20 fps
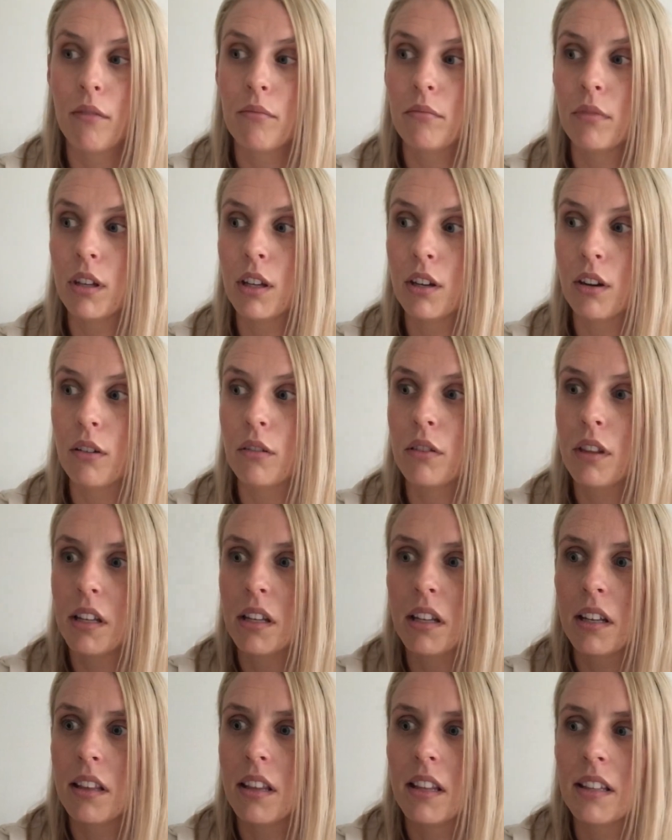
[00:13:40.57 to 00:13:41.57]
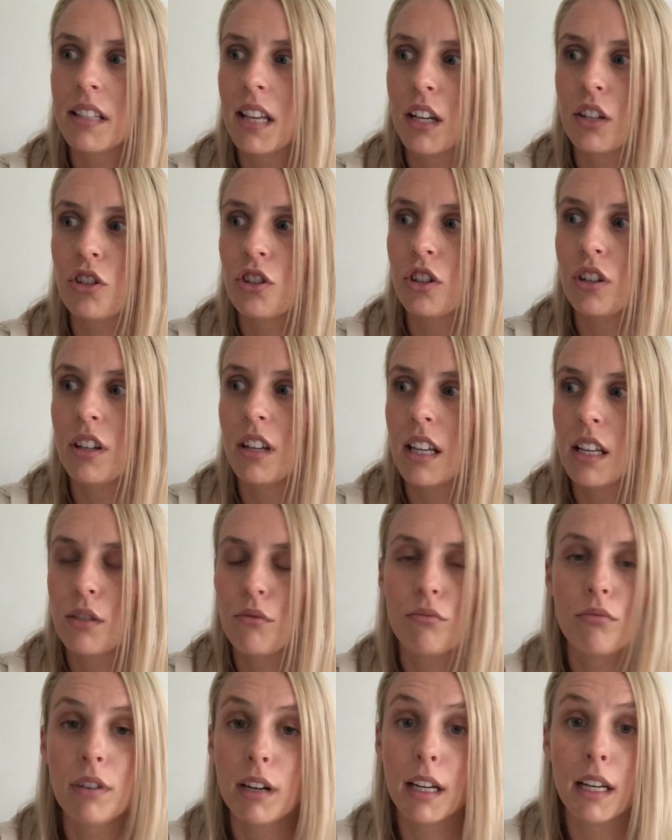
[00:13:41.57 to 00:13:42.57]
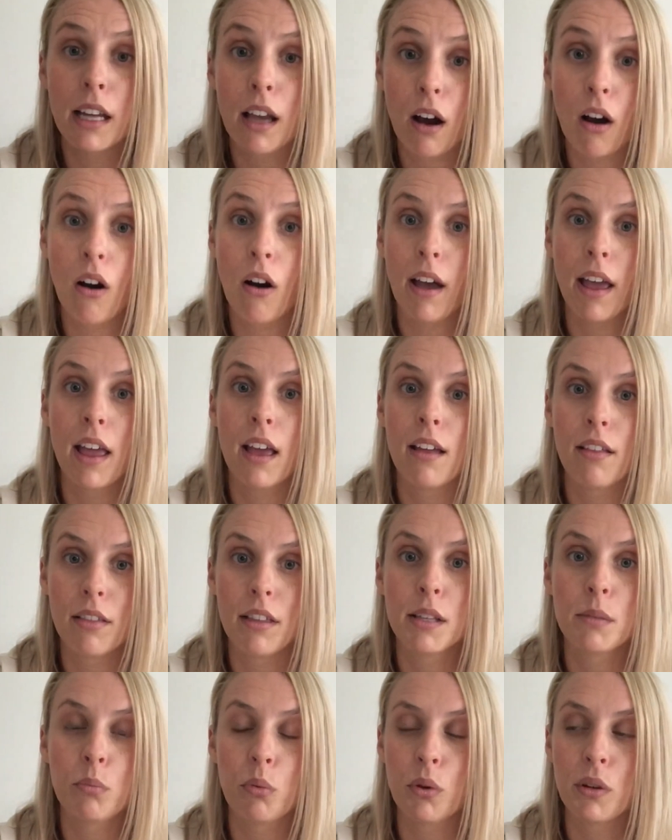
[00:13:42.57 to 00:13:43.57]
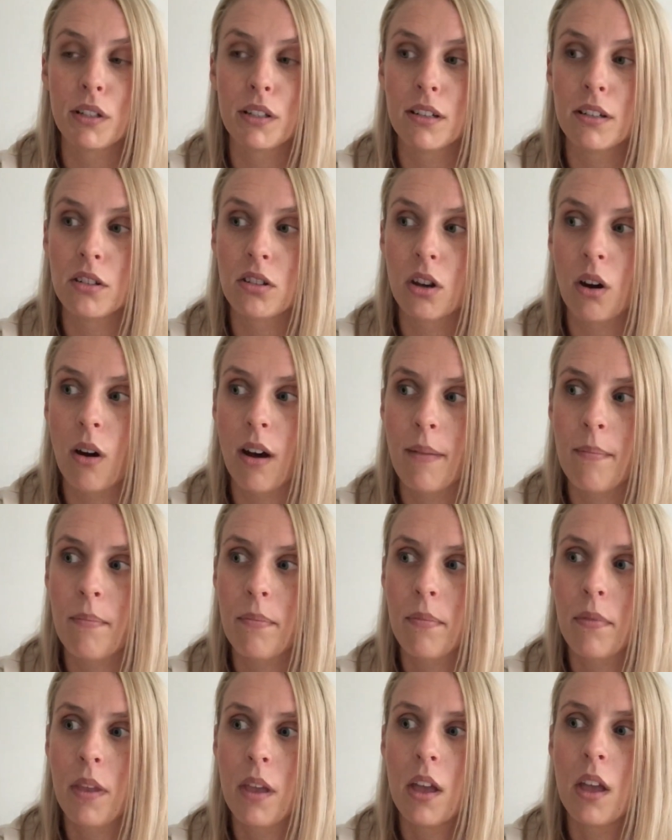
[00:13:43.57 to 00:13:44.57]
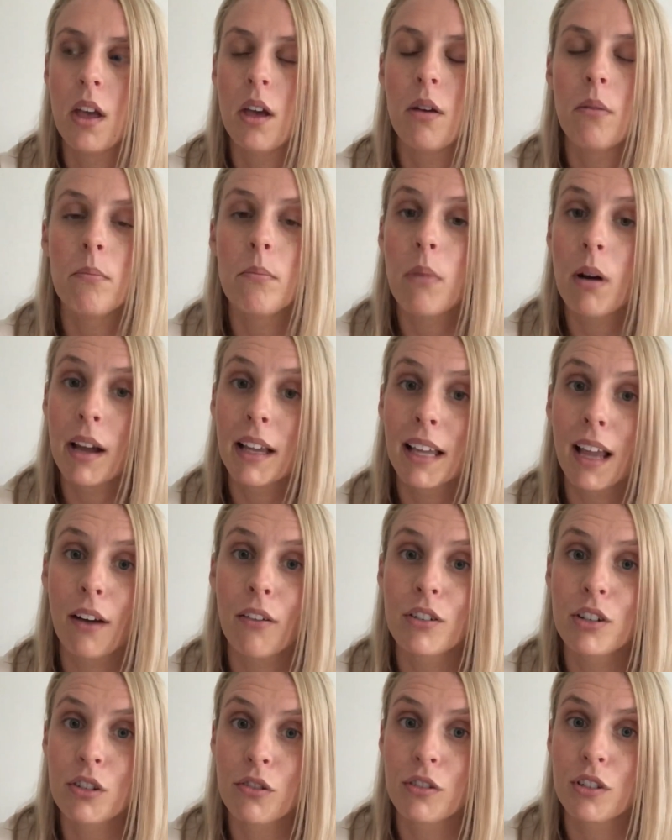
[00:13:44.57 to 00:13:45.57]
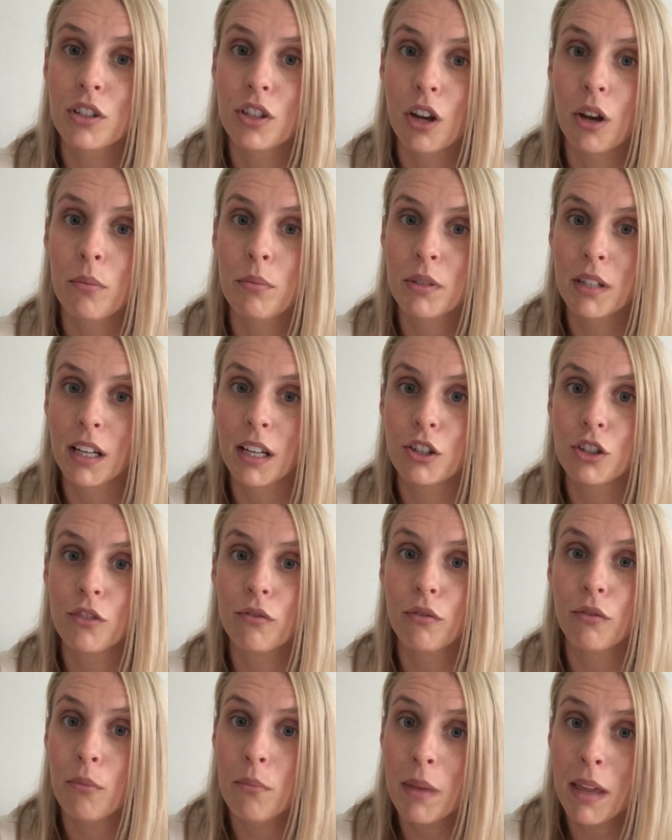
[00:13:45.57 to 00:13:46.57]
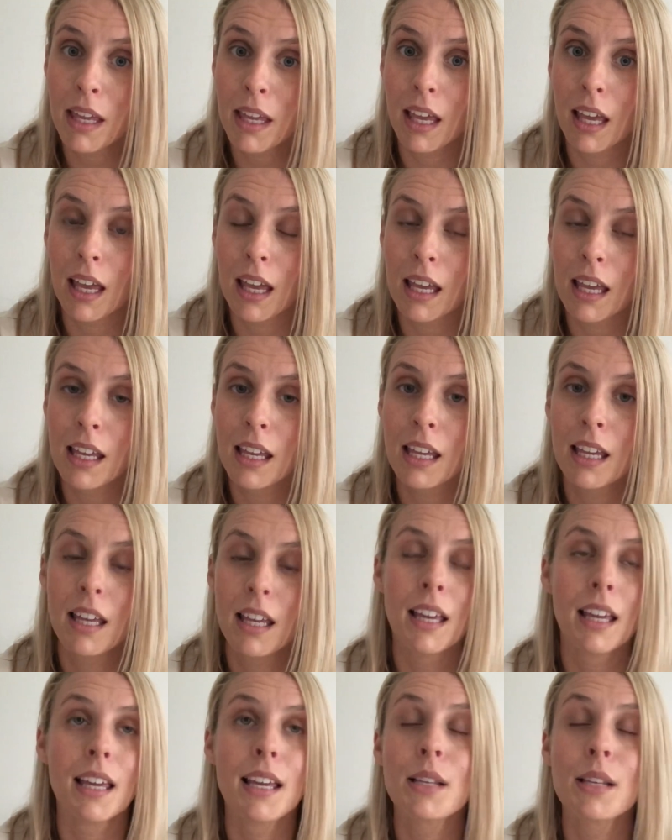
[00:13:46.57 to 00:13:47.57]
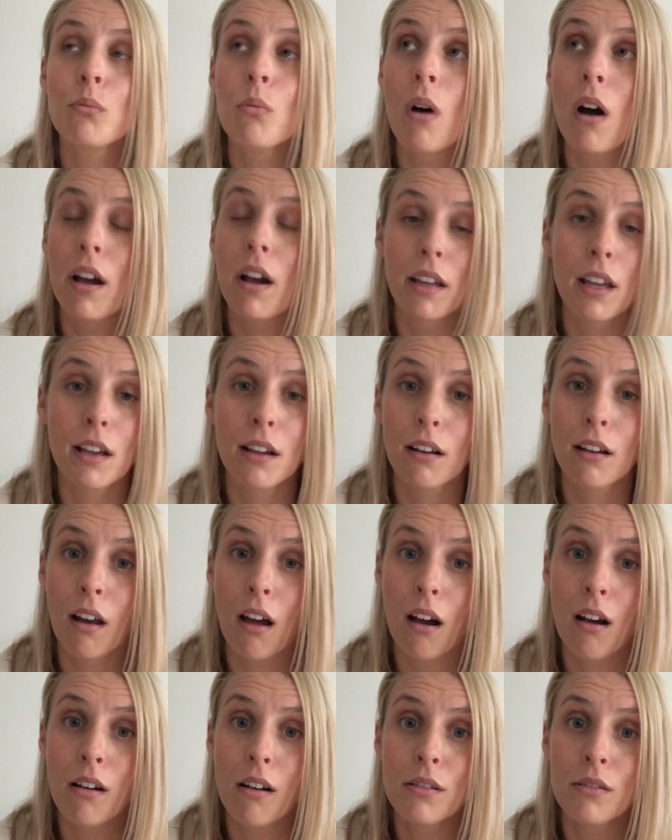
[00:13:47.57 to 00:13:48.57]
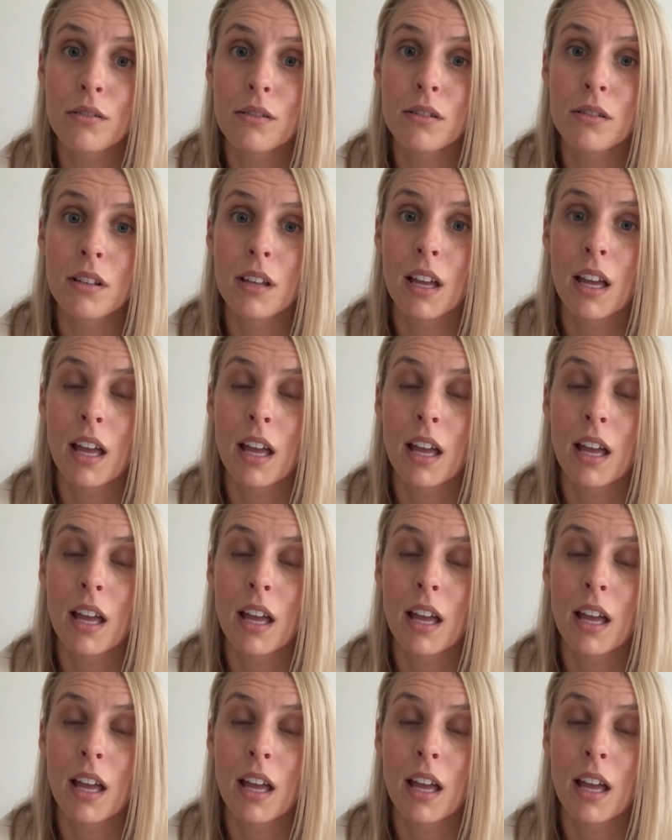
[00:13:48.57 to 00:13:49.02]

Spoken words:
You know, the tension is really high at this point in time. My character interpretation for Mickey, he's working class.